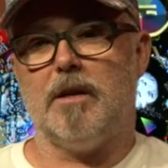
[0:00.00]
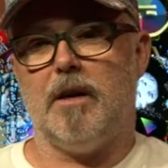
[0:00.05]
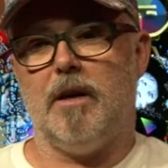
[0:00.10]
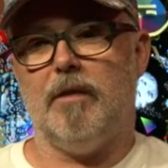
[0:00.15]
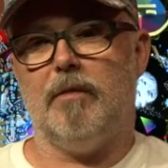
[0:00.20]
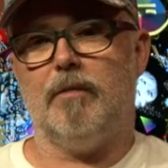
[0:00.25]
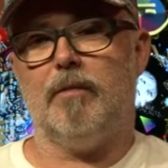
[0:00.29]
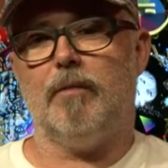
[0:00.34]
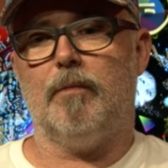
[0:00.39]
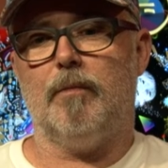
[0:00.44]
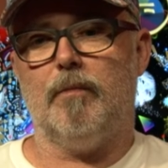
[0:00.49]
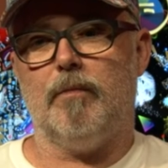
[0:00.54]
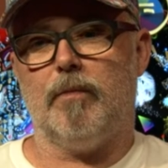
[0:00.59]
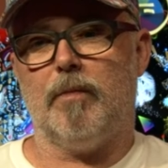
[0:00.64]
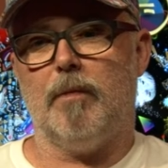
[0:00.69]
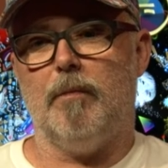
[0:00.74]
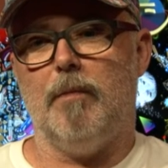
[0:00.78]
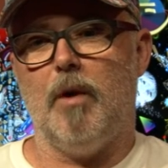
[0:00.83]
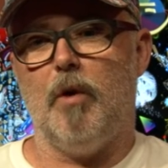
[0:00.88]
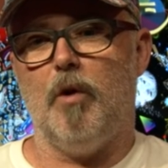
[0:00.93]
kind of
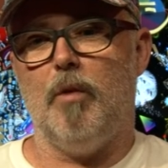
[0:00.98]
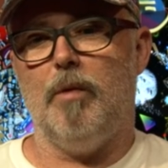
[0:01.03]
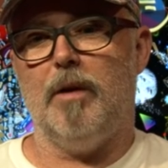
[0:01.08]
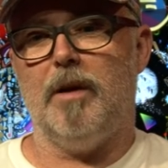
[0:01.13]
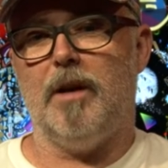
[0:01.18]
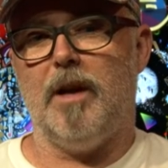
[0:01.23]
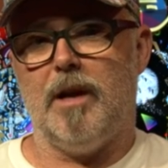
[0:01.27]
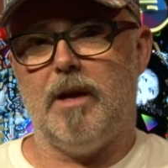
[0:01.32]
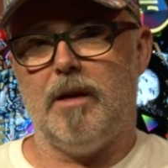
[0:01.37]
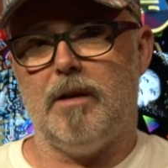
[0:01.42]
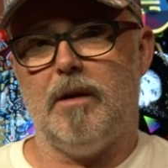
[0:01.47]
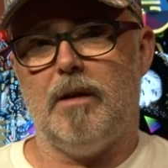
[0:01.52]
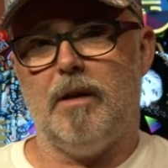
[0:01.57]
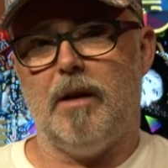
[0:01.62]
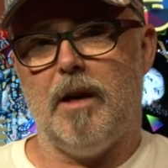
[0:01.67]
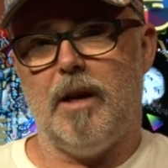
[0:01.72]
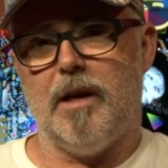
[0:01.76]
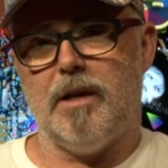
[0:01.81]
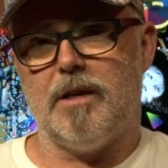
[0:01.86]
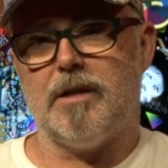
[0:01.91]
Melbourne
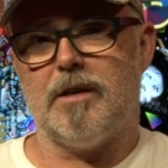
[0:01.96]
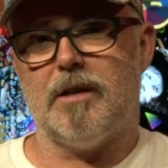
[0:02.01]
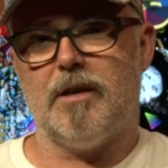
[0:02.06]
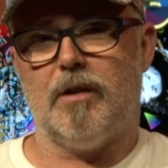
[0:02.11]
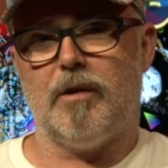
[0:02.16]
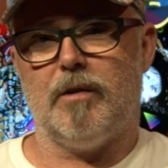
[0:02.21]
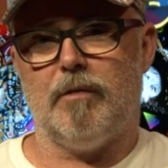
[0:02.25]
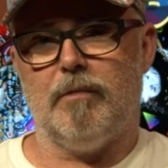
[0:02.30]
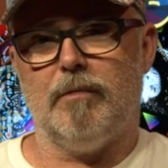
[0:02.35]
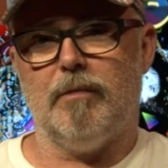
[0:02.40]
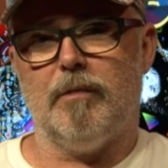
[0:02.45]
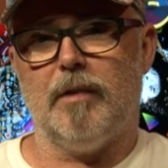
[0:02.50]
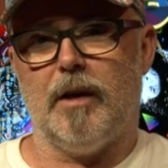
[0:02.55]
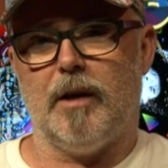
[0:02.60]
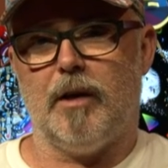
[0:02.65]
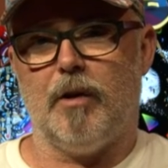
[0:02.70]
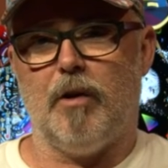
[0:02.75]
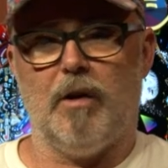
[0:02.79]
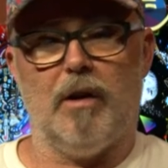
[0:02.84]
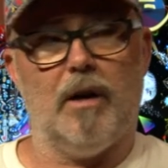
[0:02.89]
esque
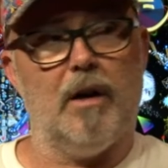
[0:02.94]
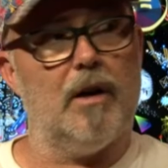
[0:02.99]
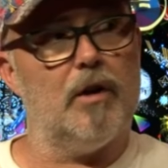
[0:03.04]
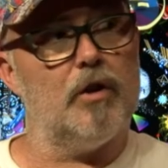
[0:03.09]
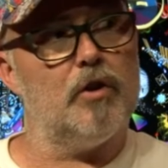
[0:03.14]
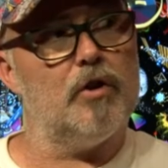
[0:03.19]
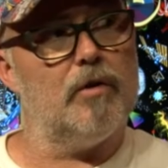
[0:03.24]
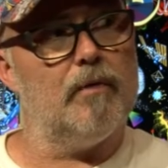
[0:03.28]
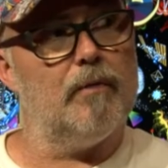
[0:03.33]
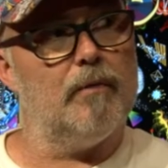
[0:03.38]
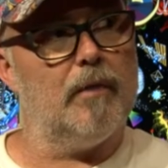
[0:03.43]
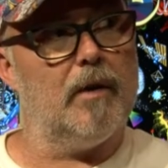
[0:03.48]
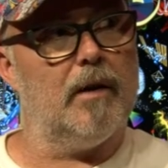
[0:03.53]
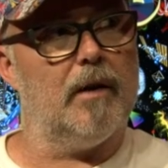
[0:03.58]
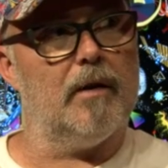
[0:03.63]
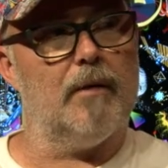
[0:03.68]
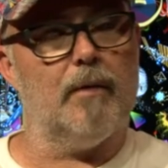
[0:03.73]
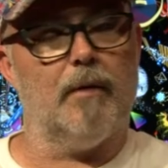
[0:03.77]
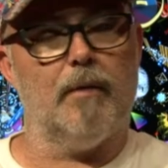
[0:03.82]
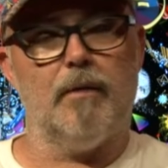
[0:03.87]
like collage,
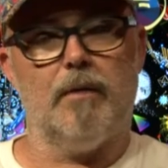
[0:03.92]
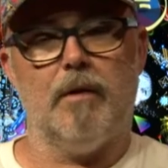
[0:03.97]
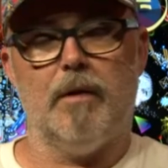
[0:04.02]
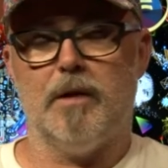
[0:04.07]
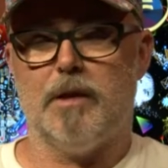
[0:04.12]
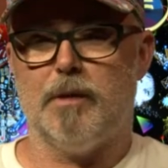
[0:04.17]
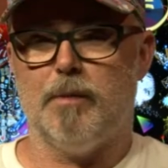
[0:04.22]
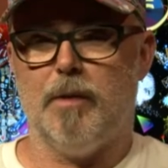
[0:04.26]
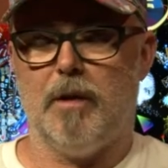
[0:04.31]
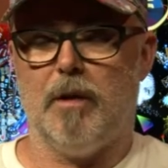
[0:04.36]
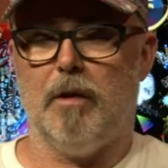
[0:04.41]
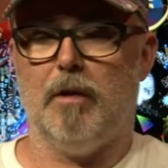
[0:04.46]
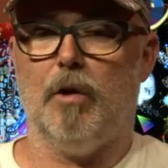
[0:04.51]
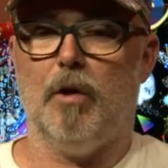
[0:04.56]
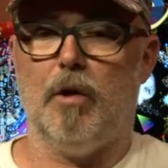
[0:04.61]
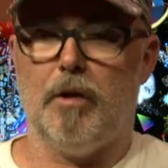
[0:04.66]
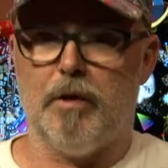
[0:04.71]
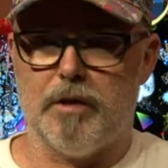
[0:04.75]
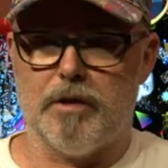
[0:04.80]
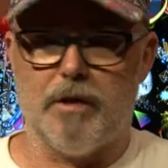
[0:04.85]
like, and spent a
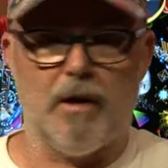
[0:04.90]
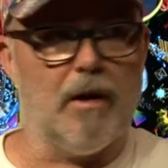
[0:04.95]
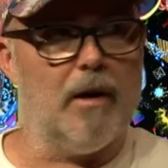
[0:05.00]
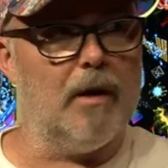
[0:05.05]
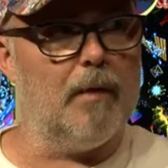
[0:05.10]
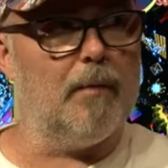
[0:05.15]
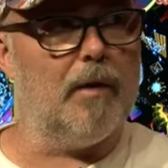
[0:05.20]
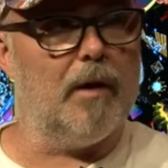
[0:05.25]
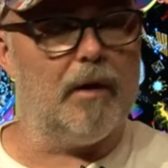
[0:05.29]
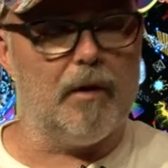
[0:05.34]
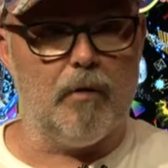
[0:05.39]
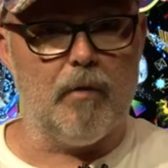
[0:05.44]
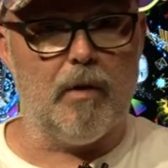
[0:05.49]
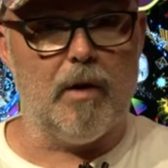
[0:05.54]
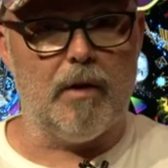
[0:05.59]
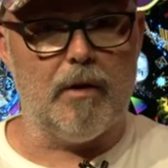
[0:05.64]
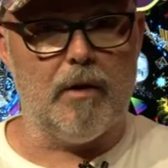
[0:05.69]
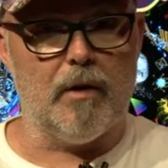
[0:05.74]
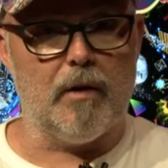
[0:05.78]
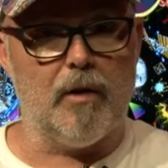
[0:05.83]
lot of time, like
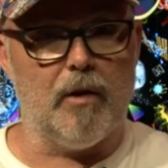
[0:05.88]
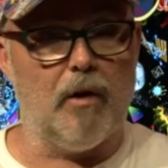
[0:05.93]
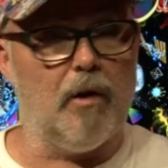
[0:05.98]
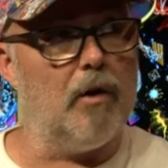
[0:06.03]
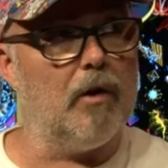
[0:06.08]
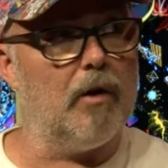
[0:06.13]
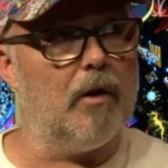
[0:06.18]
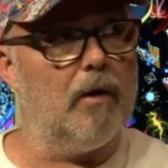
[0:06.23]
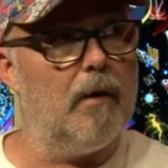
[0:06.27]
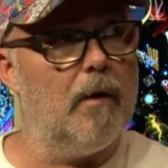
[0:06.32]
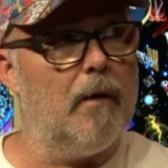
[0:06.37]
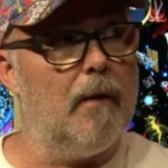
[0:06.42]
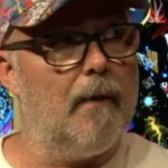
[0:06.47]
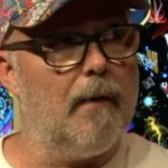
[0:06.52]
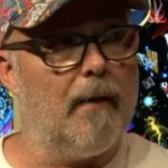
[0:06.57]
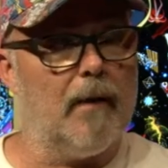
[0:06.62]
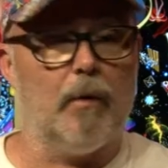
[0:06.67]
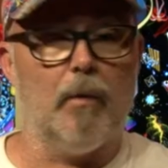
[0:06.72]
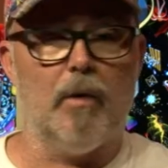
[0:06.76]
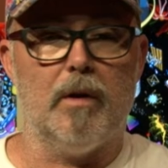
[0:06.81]
around the clock,
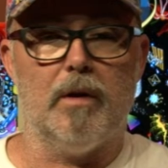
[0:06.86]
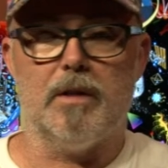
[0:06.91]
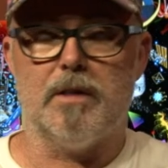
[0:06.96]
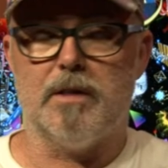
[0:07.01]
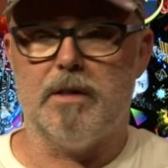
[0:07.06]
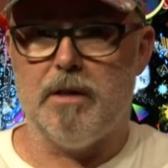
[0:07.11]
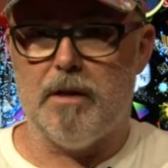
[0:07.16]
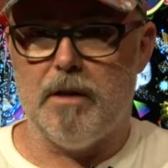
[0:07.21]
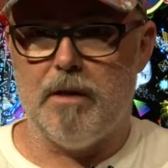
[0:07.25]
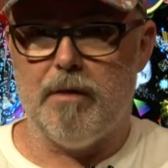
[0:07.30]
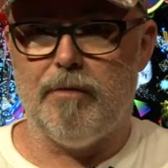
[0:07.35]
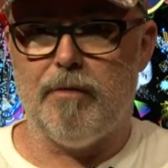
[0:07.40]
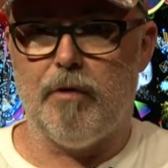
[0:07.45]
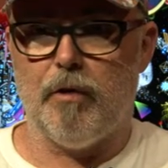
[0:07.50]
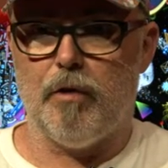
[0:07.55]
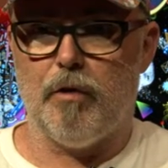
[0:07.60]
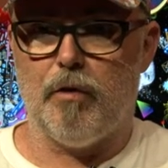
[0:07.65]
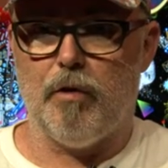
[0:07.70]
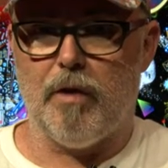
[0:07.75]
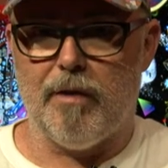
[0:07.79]
like went in the city
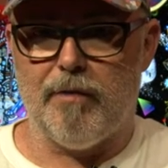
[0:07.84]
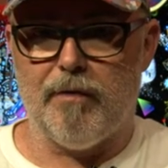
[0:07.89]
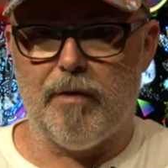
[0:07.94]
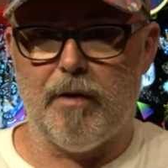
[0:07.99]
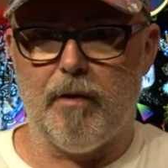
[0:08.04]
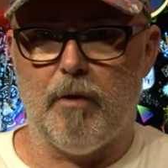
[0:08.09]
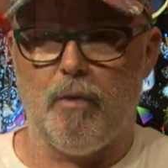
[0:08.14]
photographing